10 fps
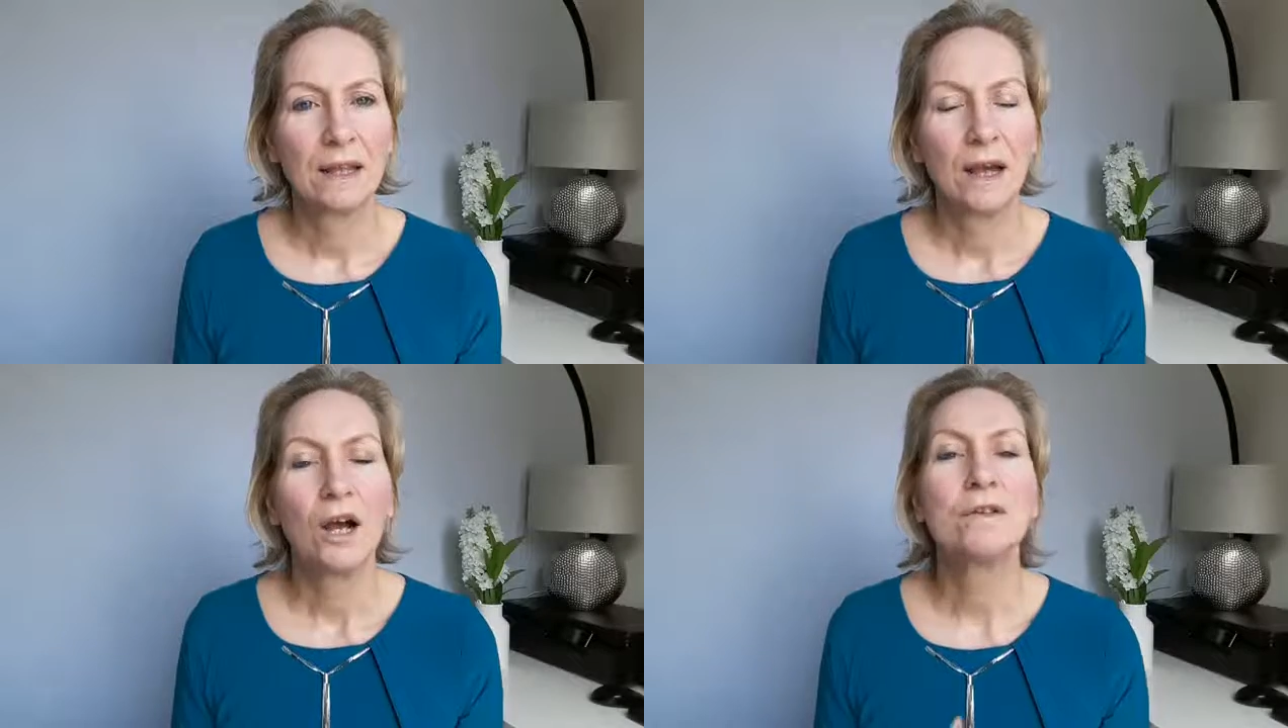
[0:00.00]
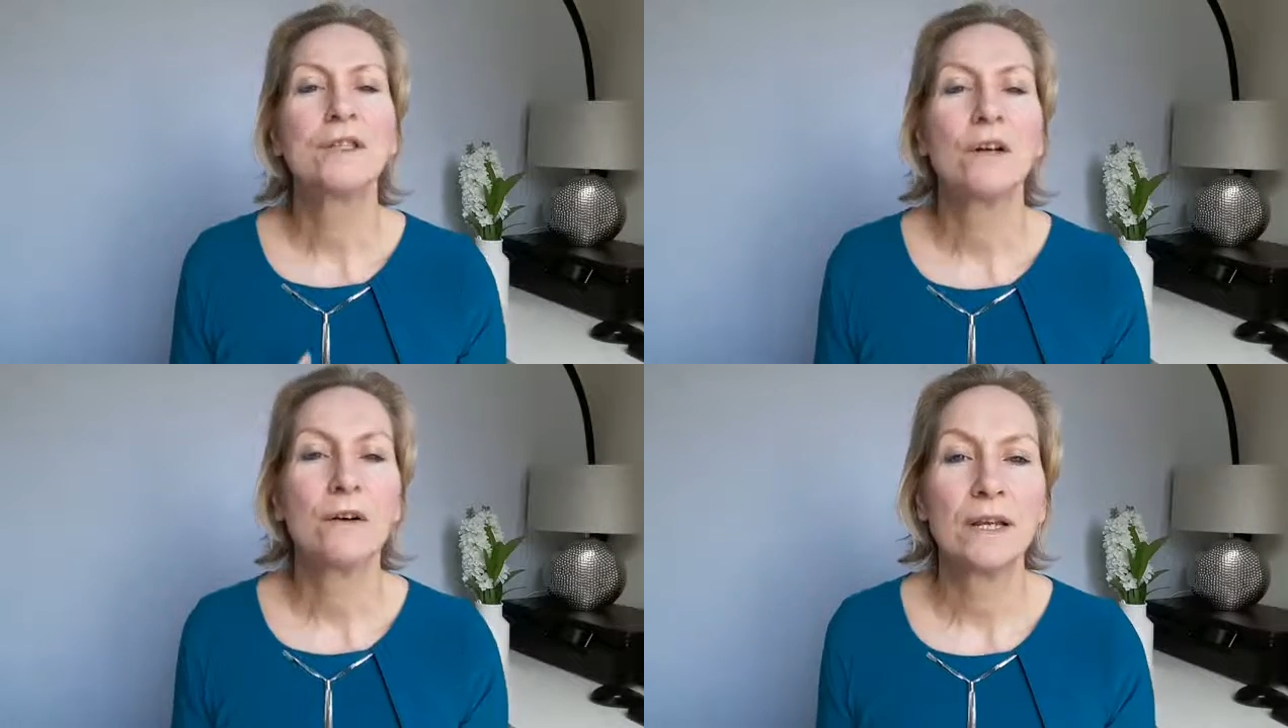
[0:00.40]
Oh,
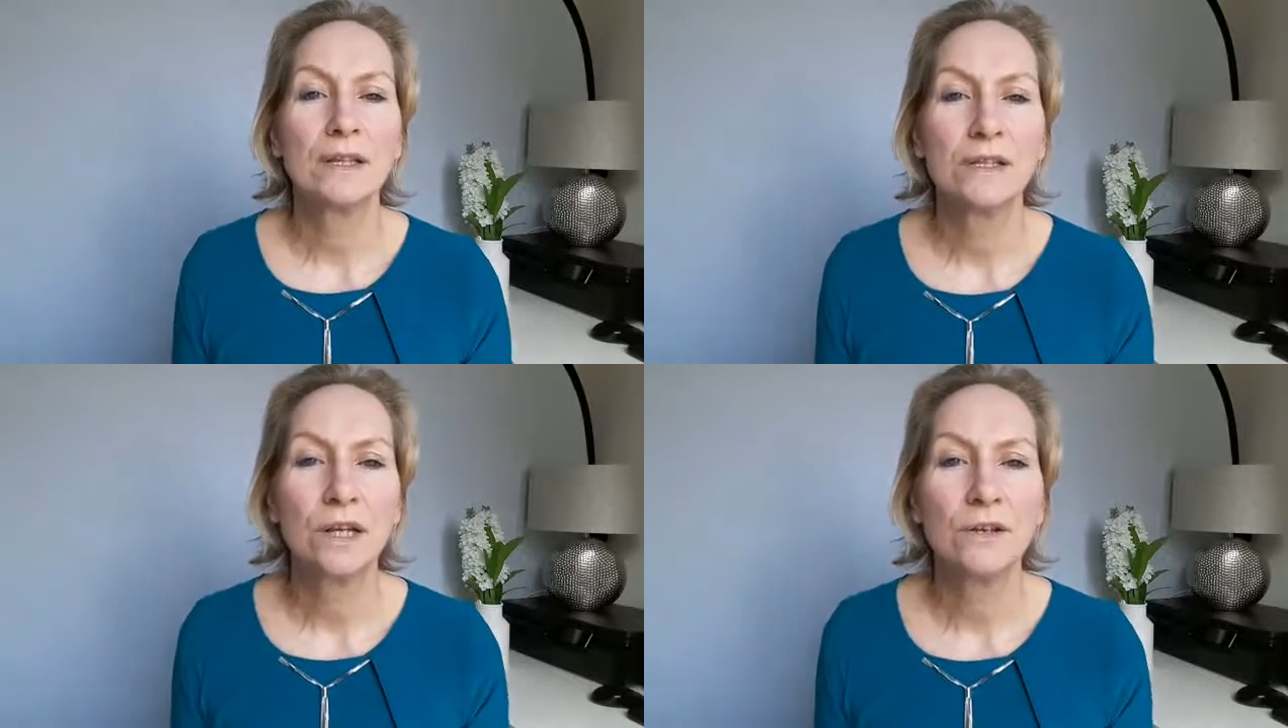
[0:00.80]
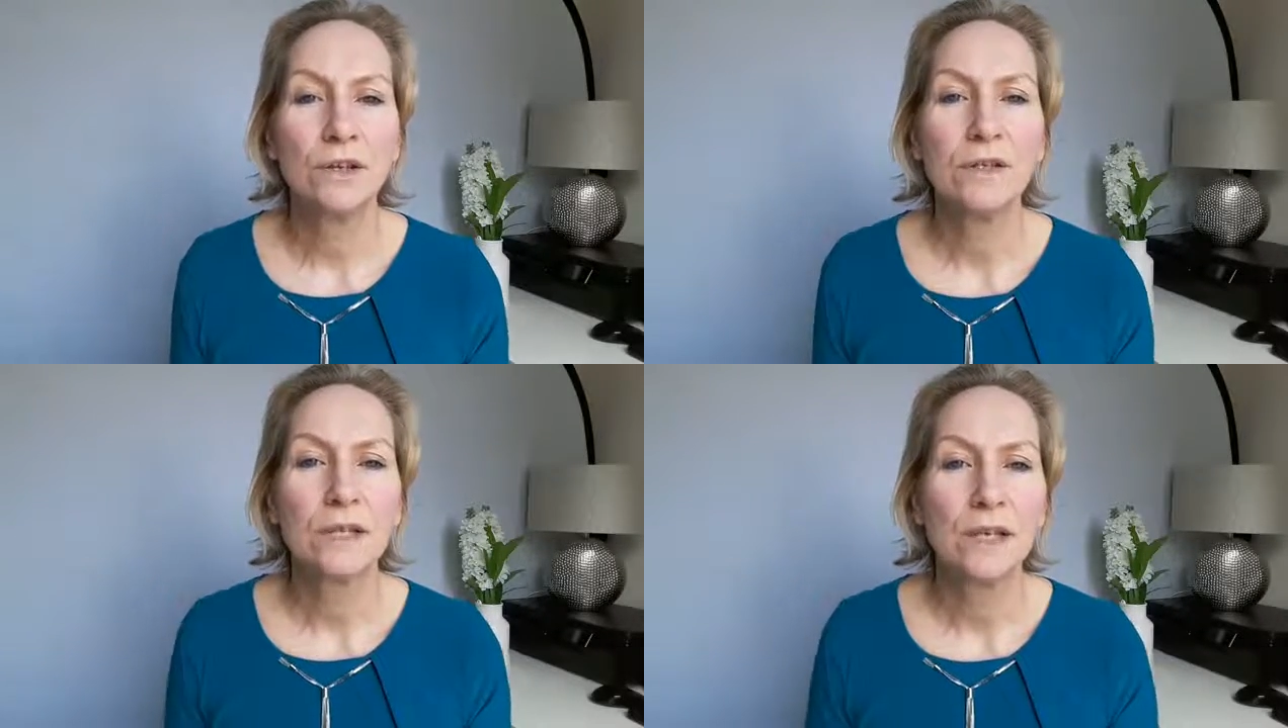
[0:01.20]
sorry. So
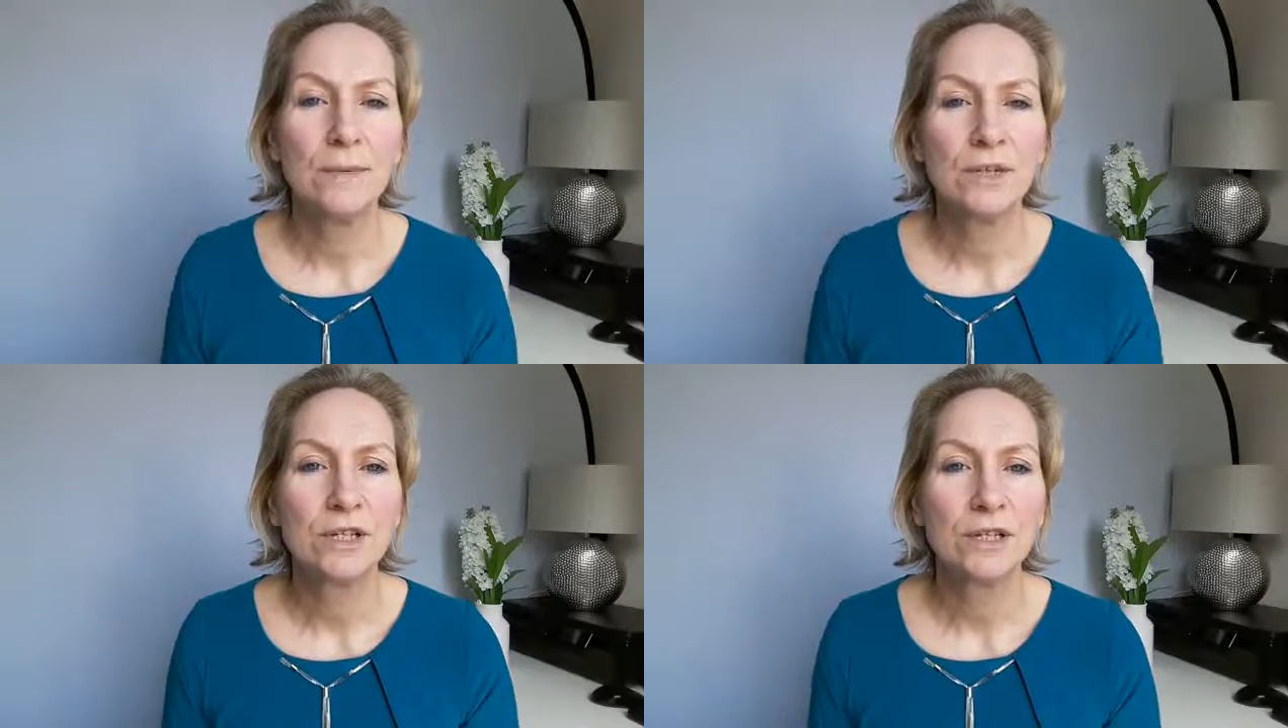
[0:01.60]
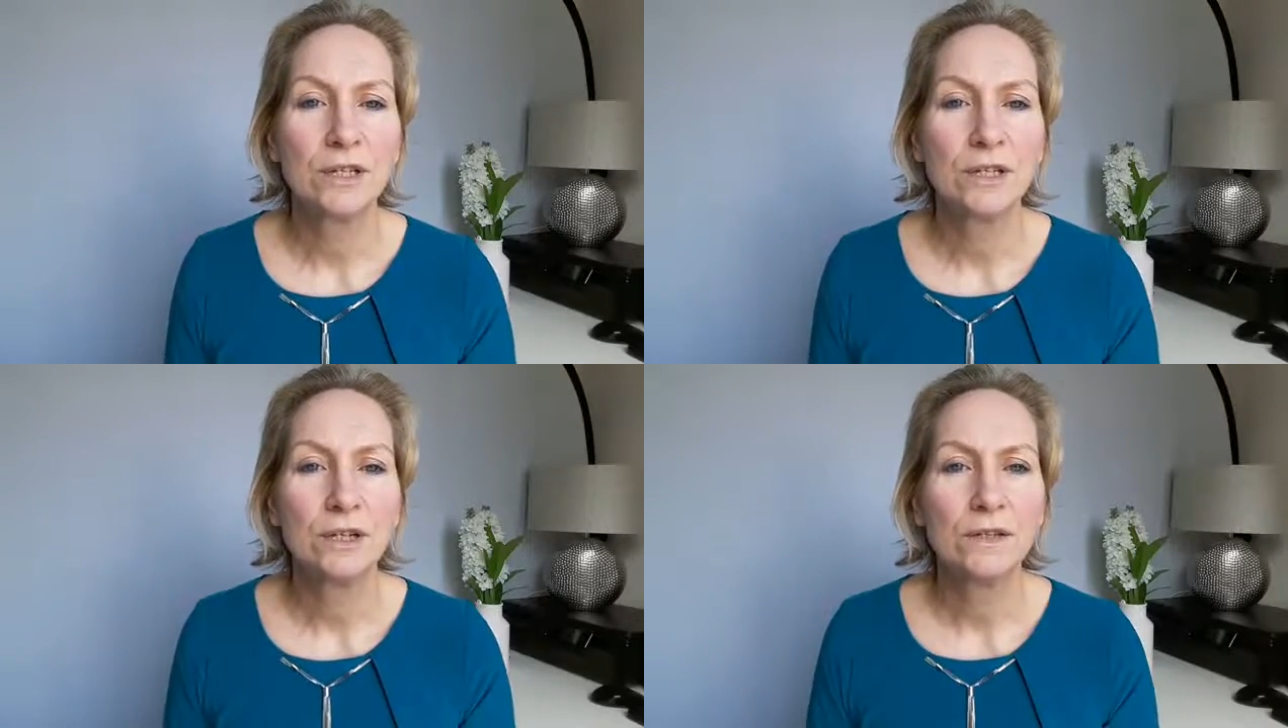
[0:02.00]
using
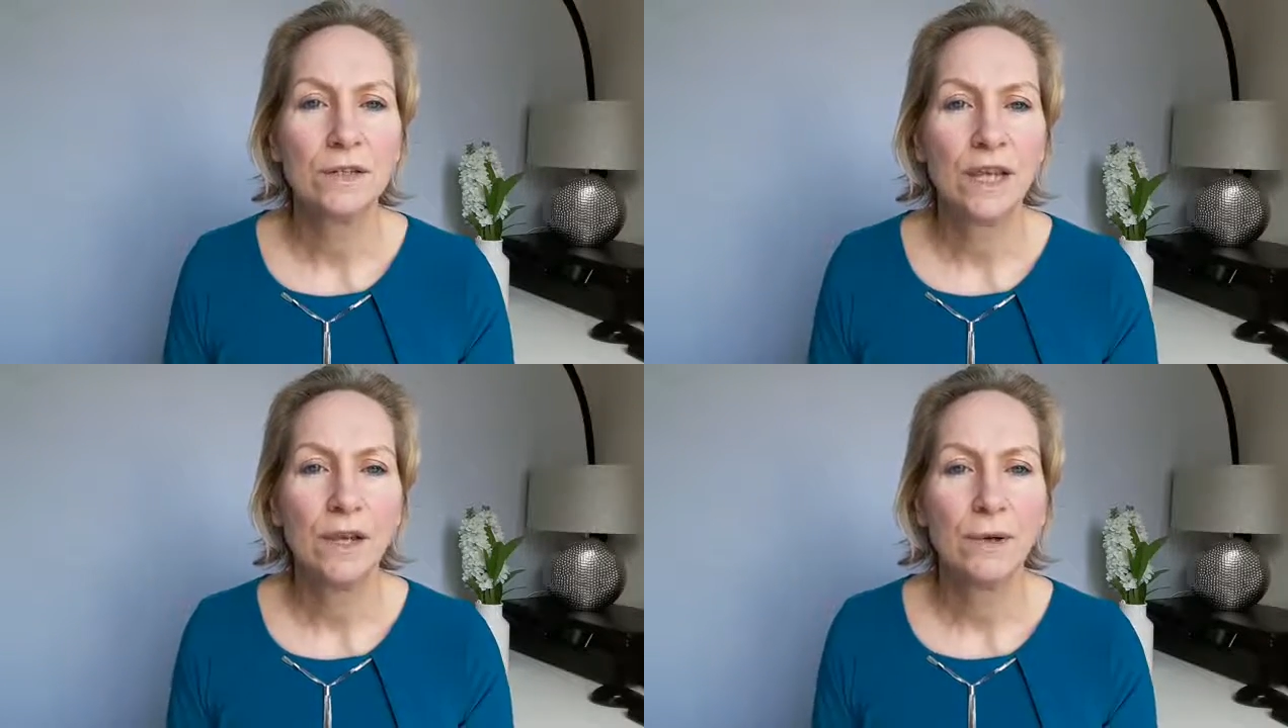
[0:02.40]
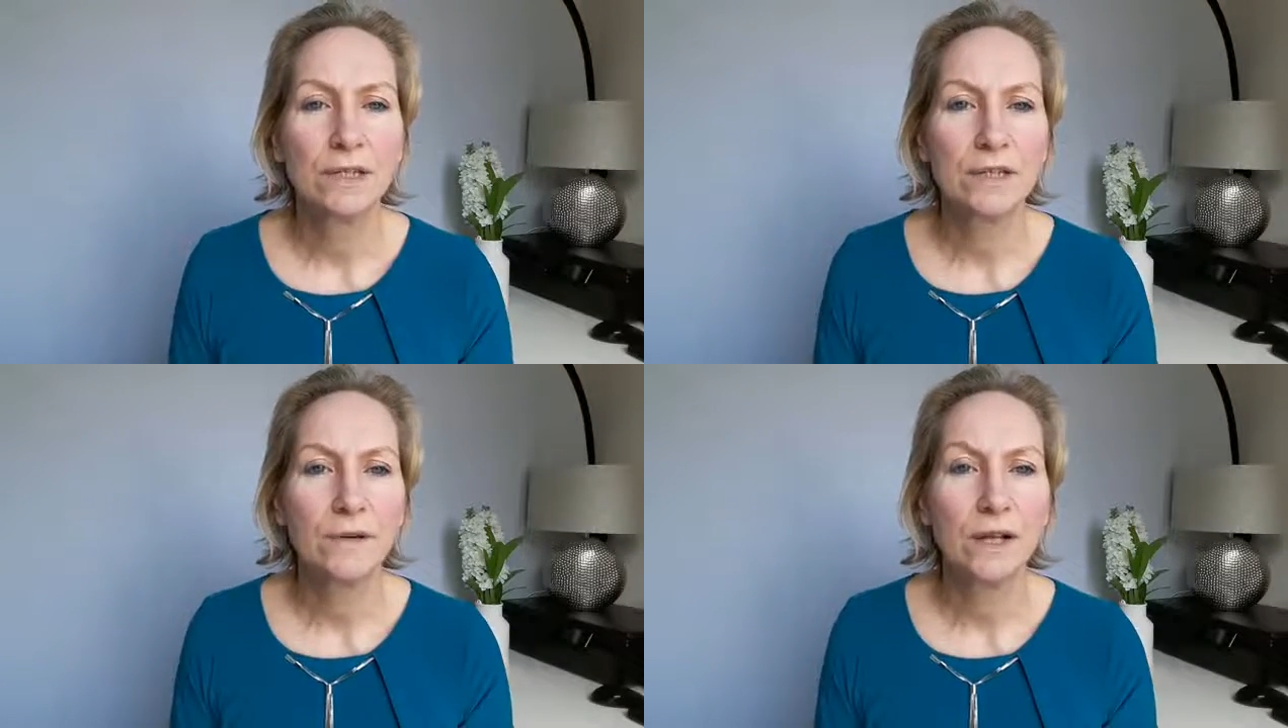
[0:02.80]
images, using
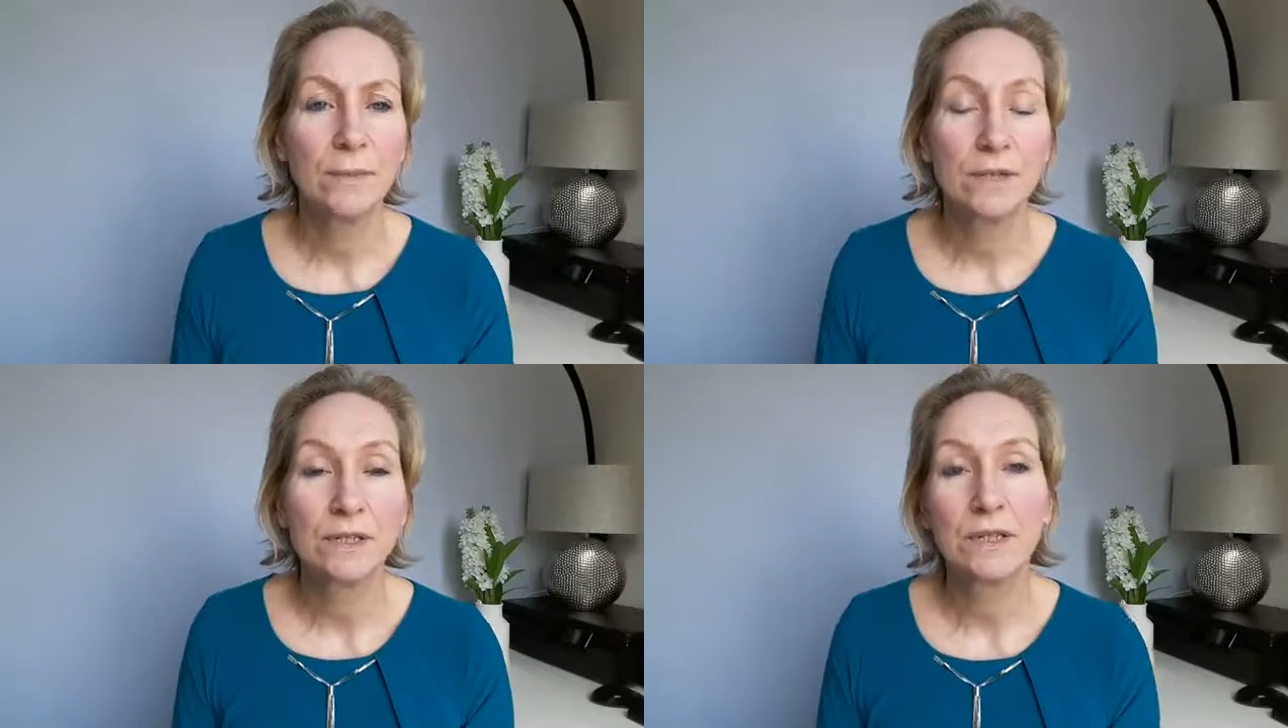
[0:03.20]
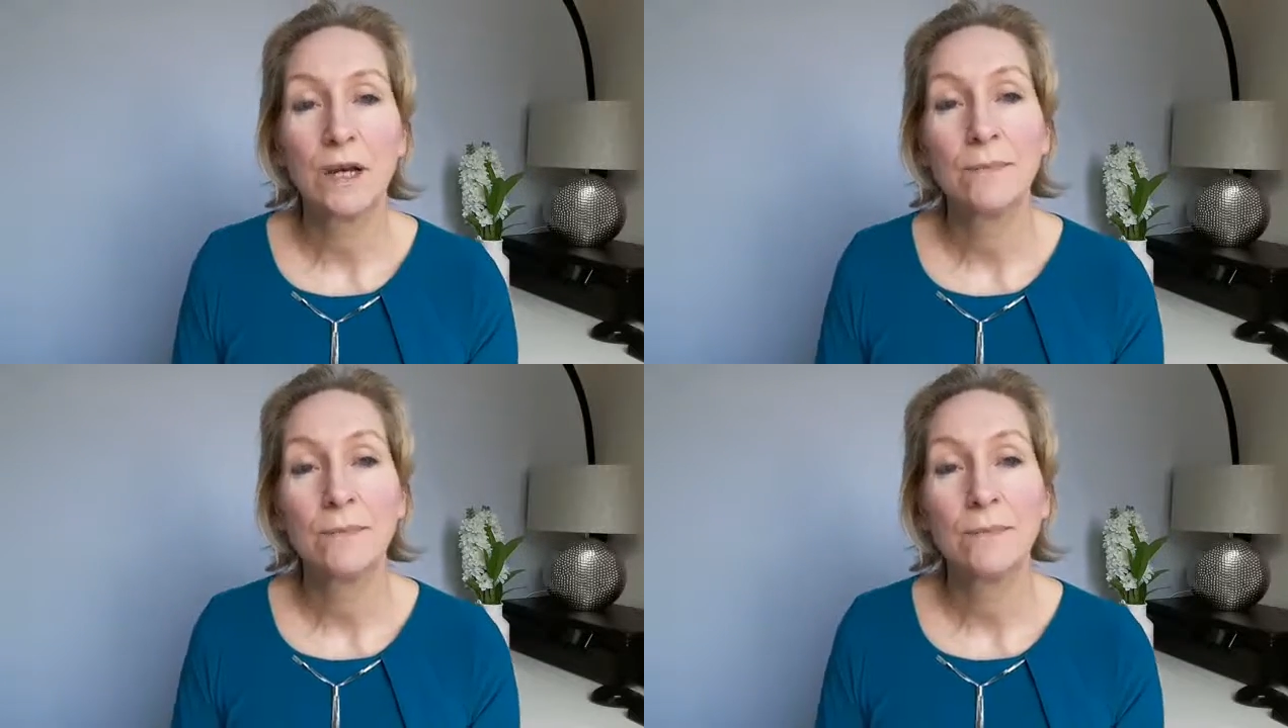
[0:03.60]
keywords to find images.